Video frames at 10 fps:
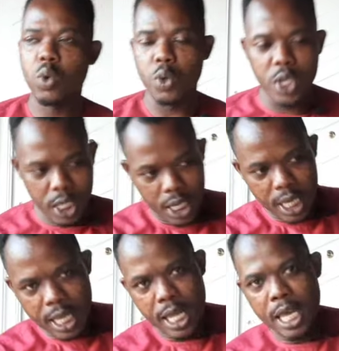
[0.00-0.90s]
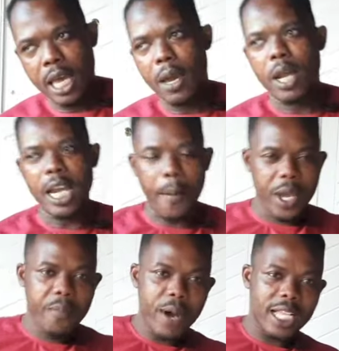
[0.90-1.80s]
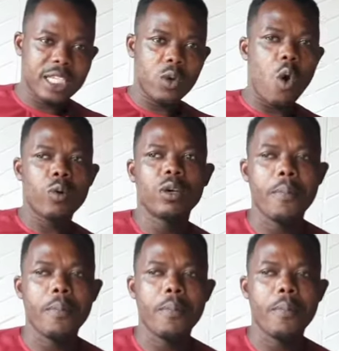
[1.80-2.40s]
Kochi, and a main branch in the wall.